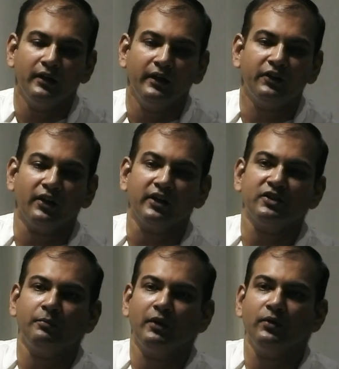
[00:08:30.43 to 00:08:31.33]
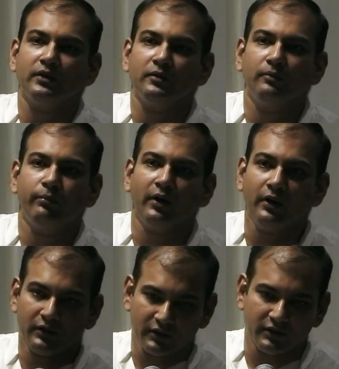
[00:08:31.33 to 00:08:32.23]
it talks about,
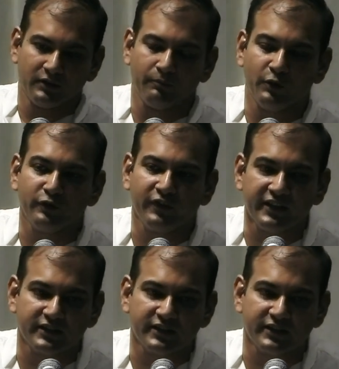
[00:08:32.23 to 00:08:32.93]
Paul beautifully